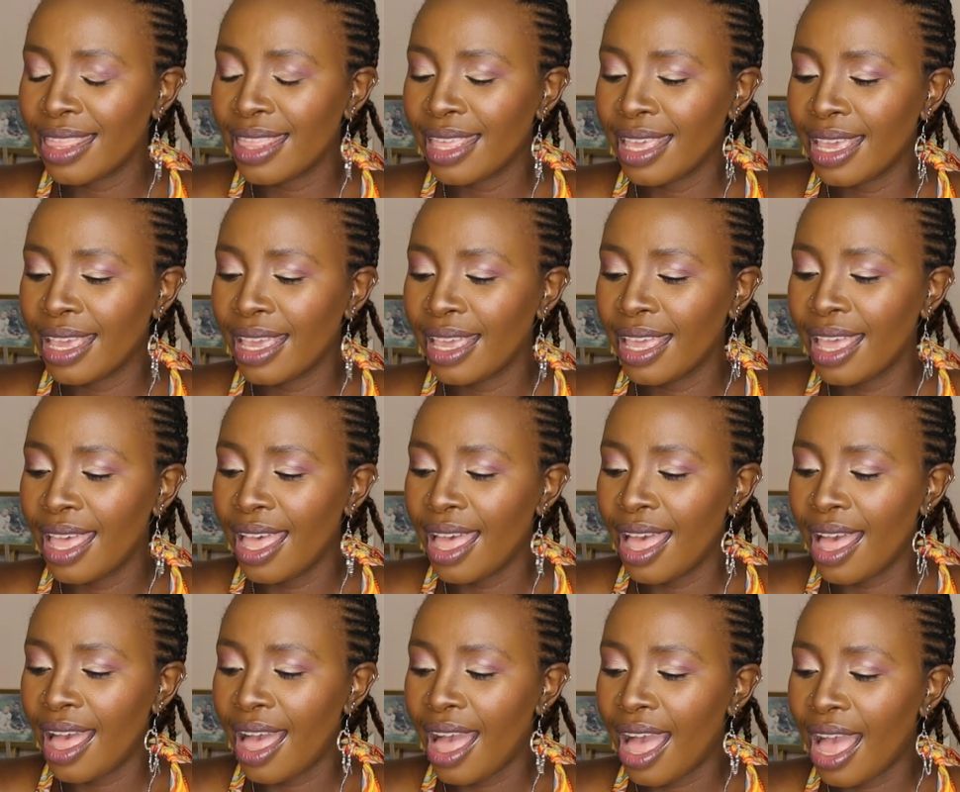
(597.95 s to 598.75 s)
thing
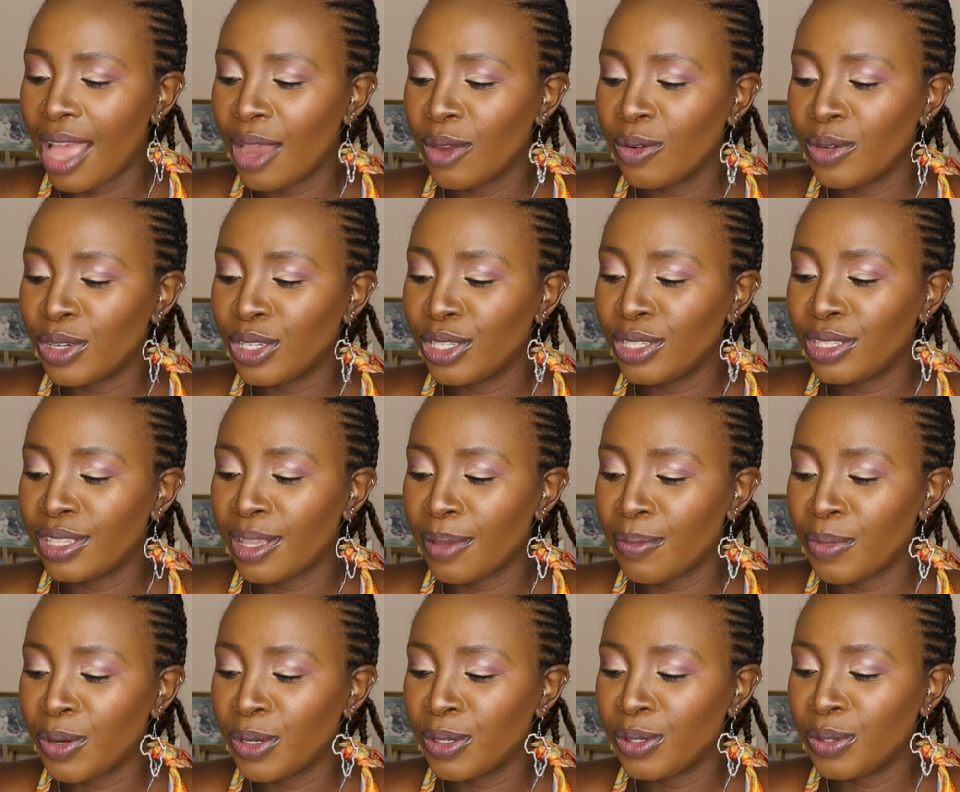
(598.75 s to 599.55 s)
I wish
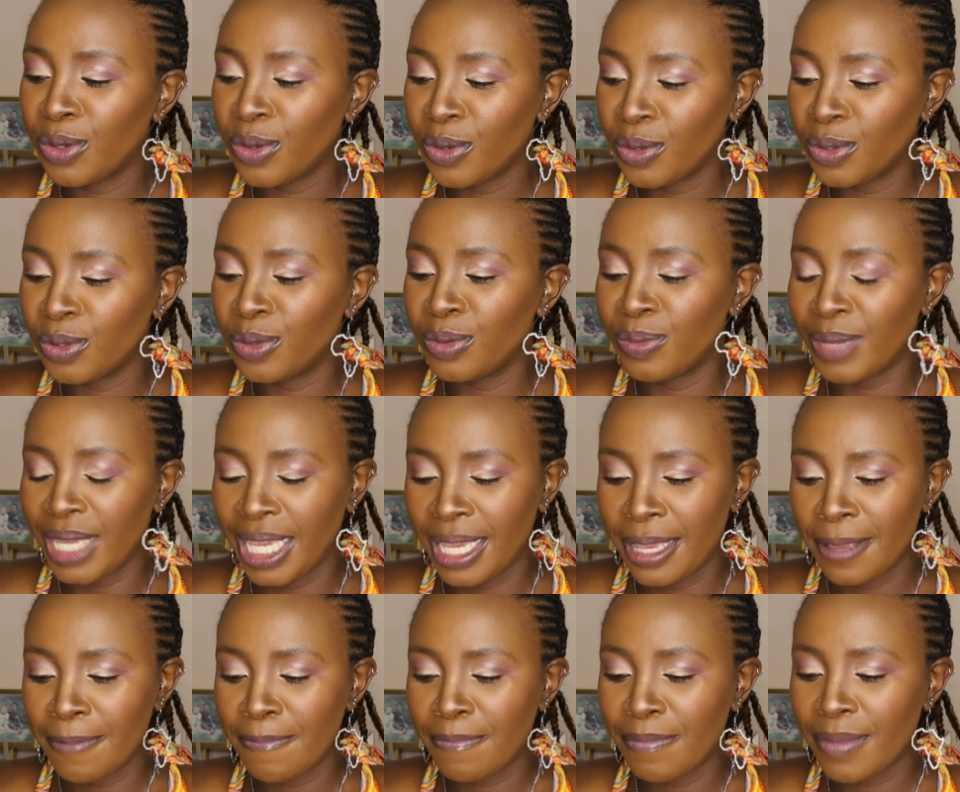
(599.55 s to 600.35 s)
someone told
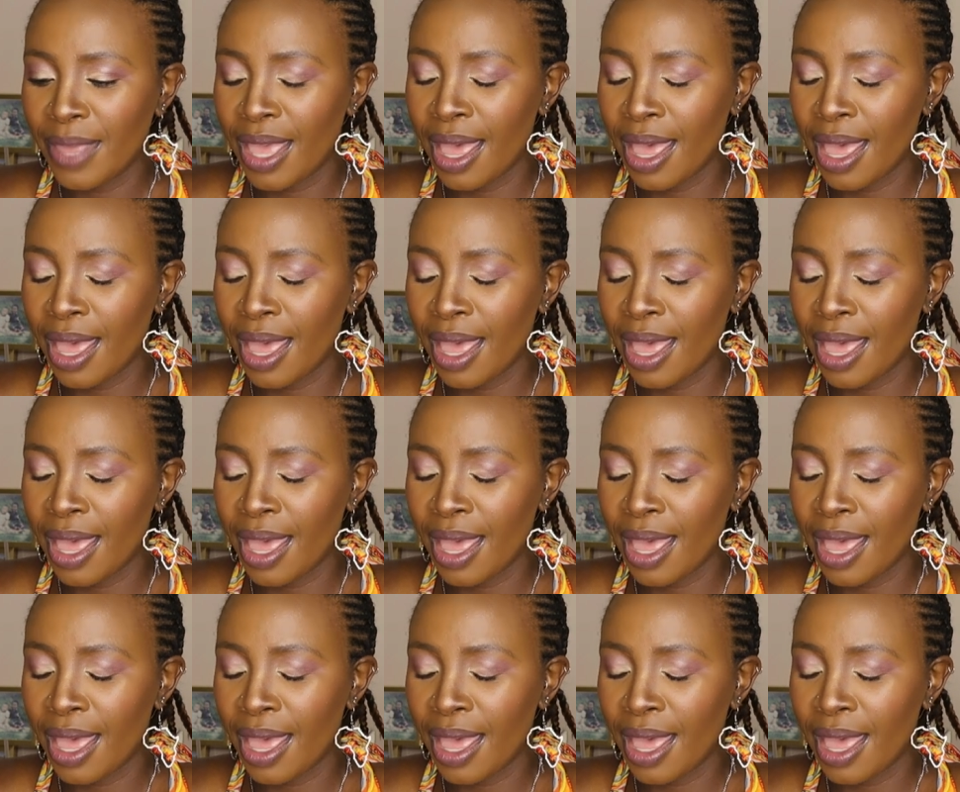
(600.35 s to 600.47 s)
me,